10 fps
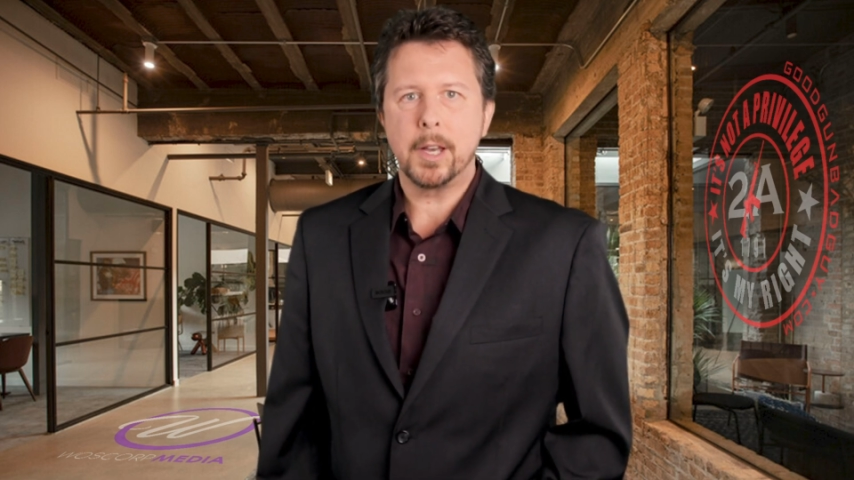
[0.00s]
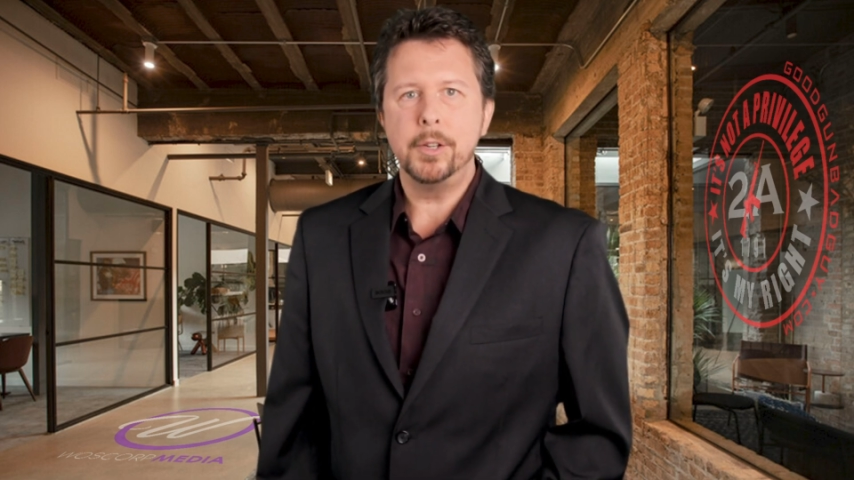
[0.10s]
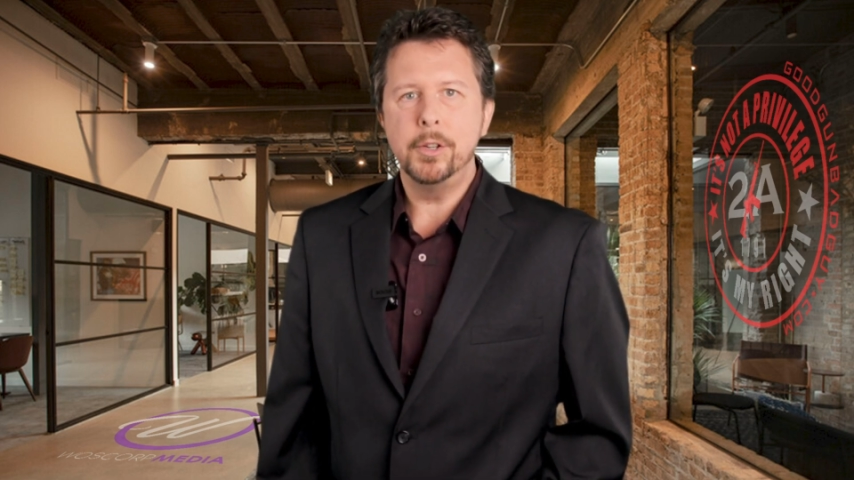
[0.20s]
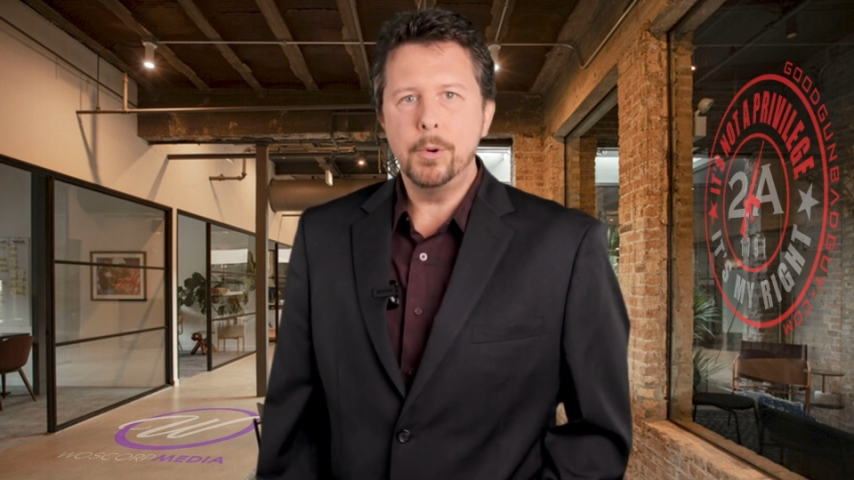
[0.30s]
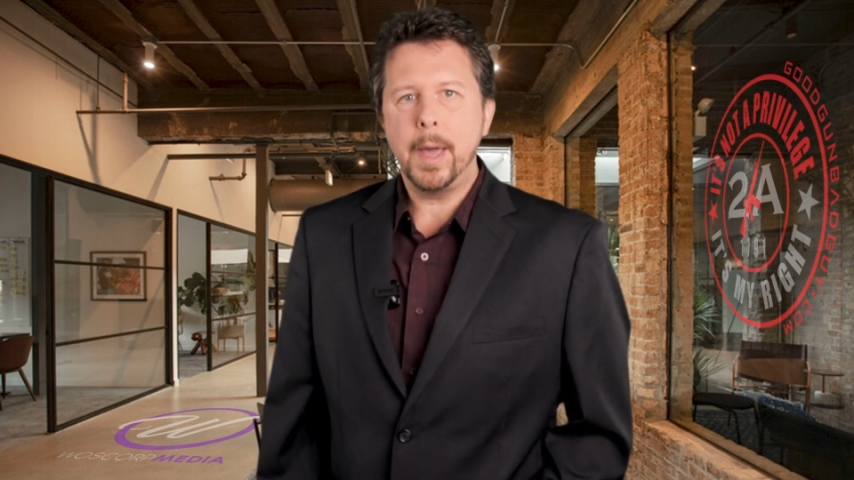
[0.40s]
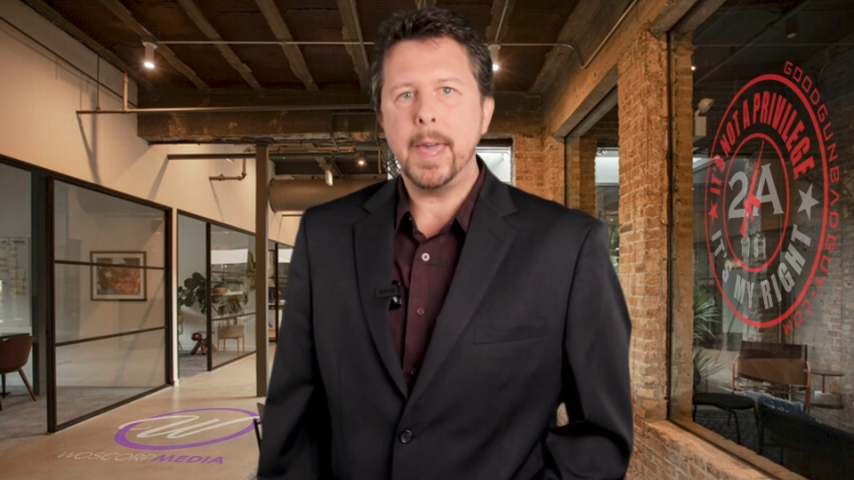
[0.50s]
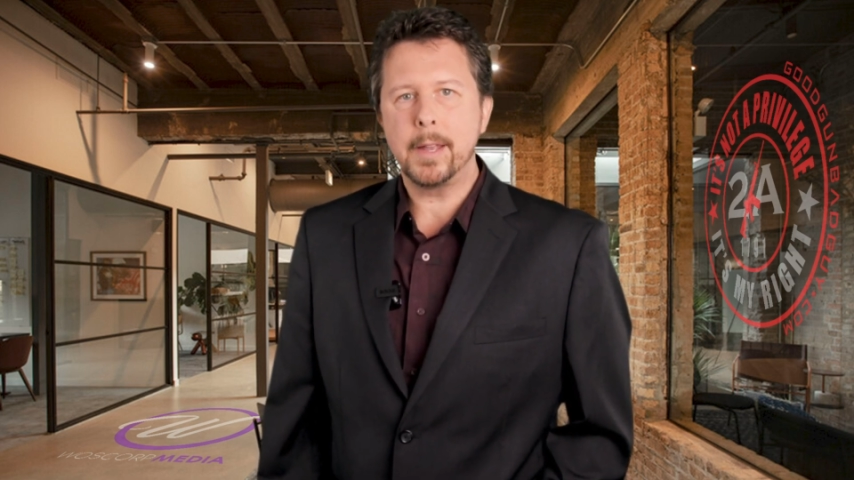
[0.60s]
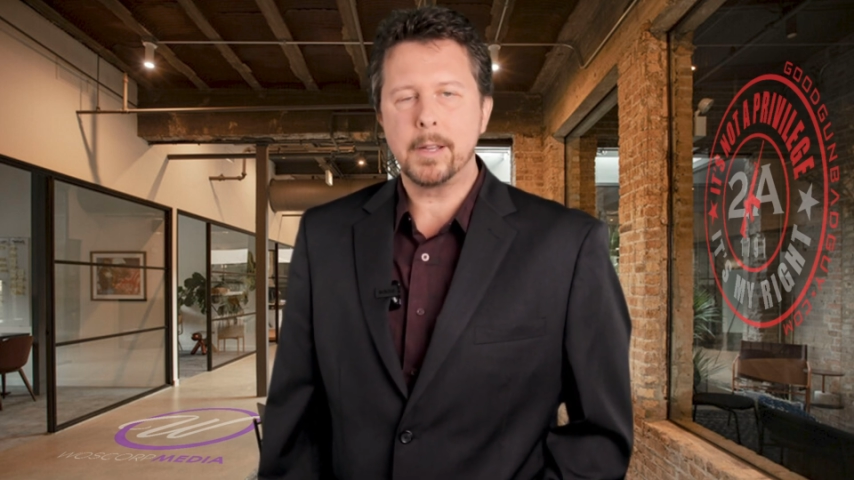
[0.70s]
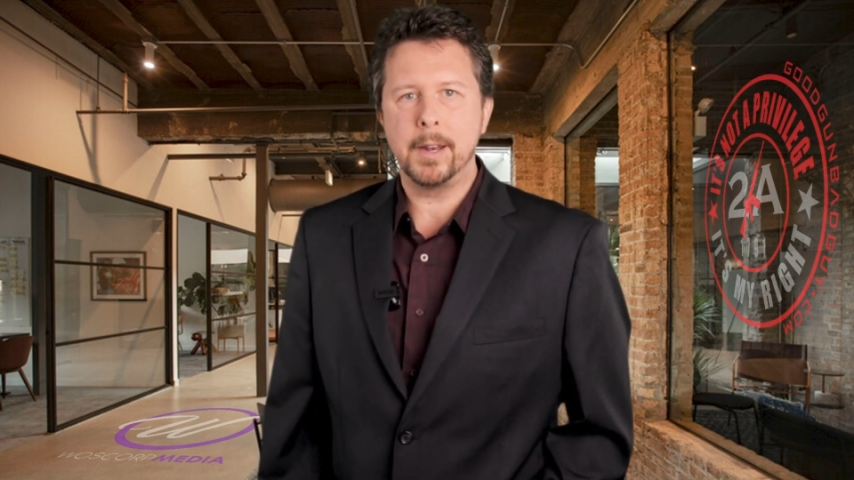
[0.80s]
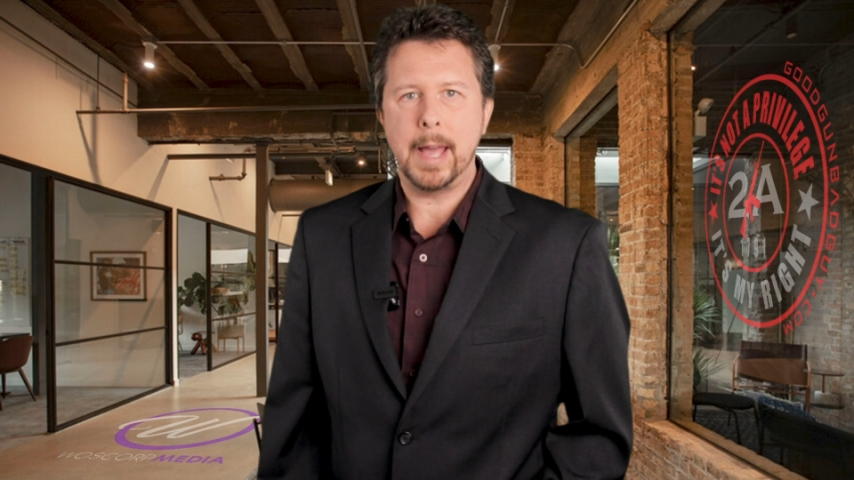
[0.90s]
a new
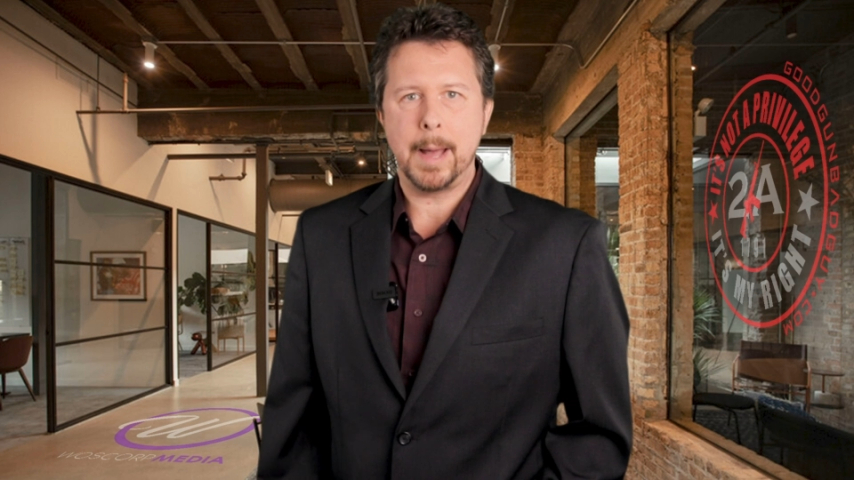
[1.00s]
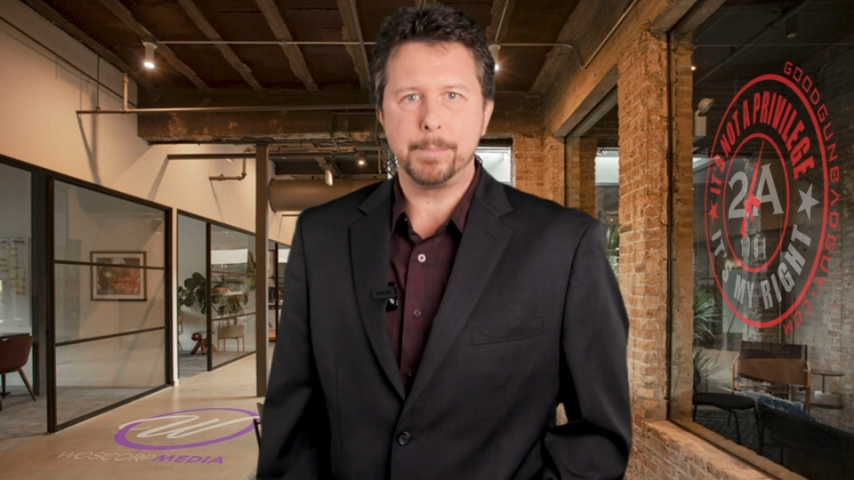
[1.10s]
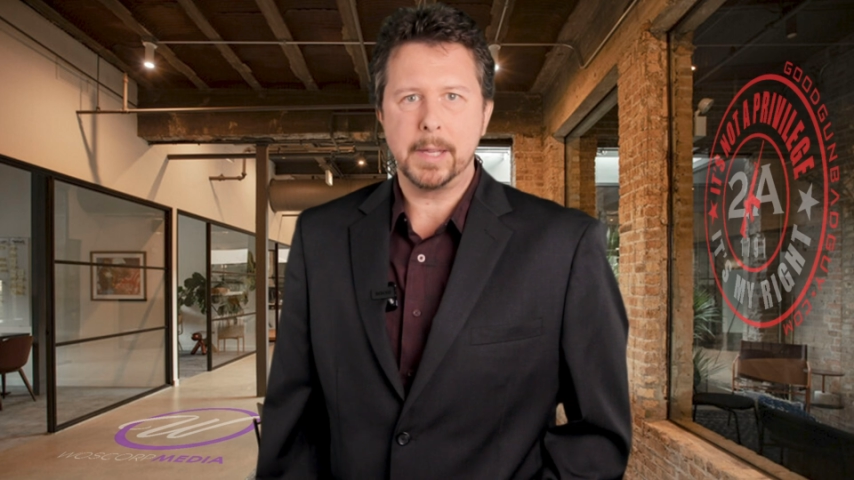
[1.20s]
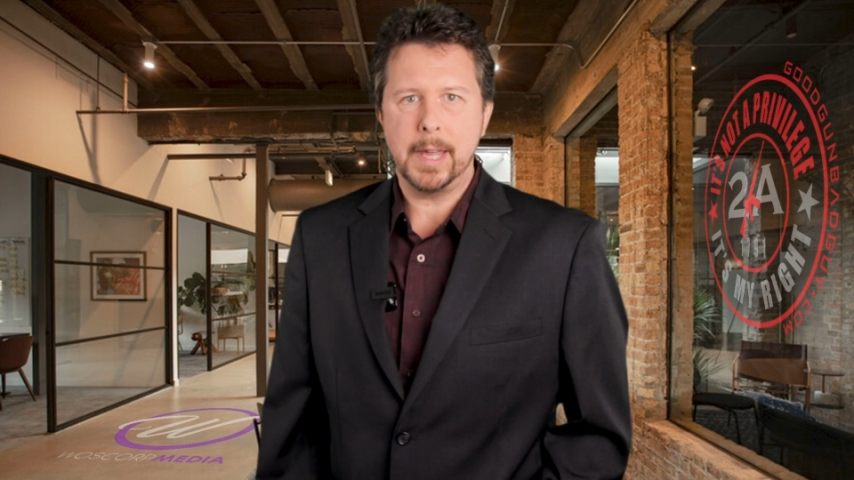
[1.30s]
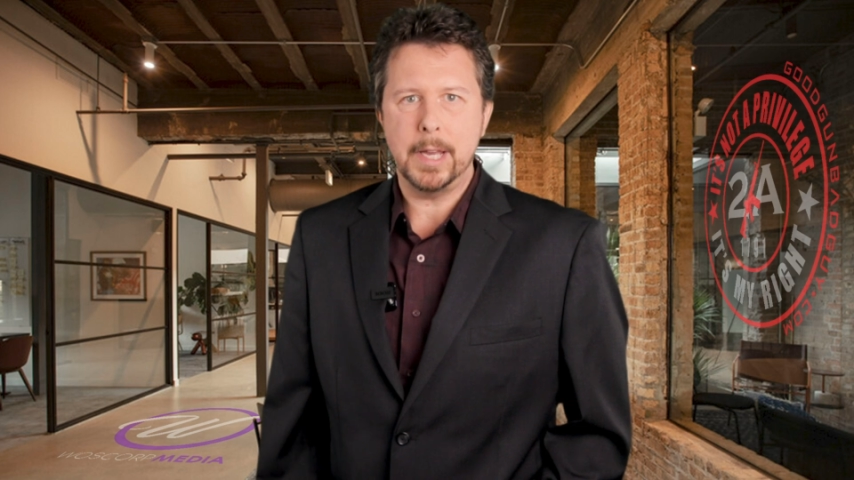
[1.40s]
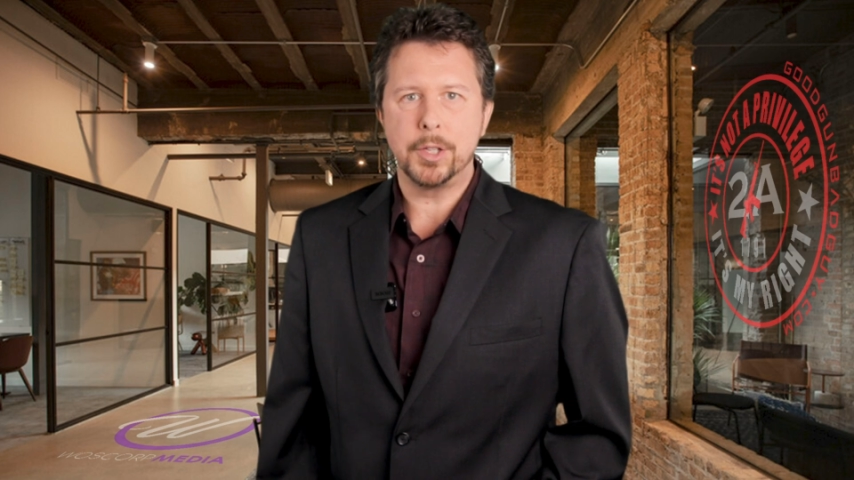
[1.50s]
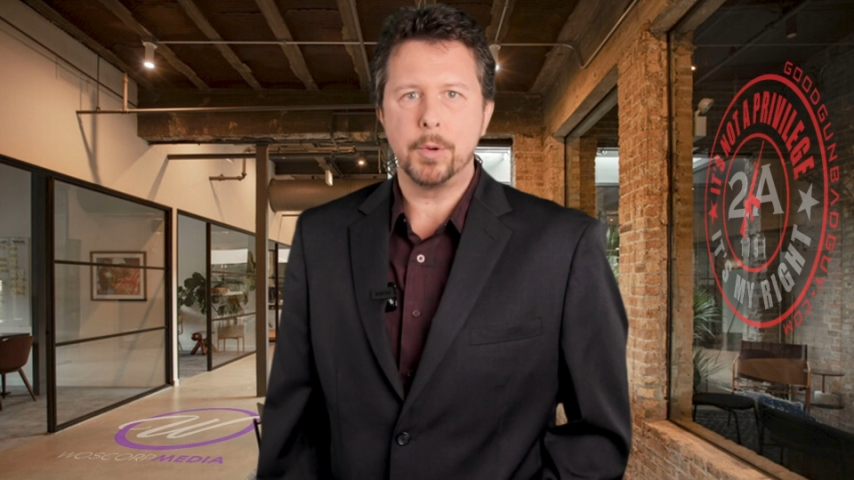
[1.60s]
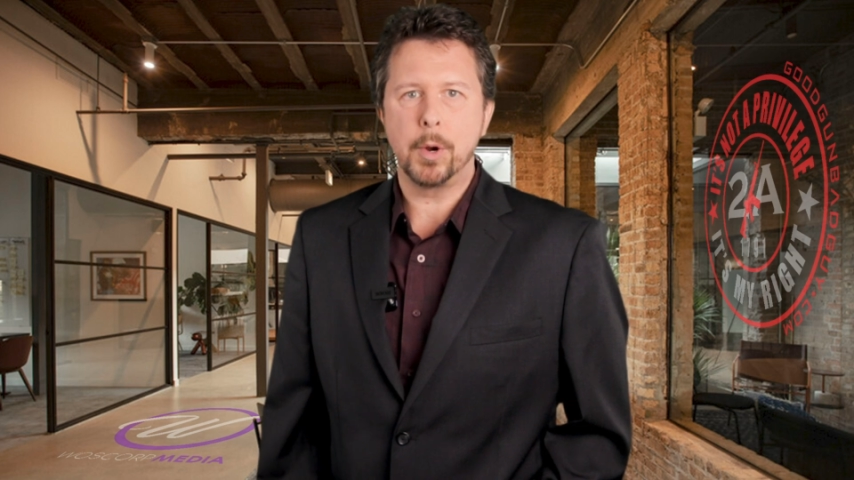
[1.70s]
handgun application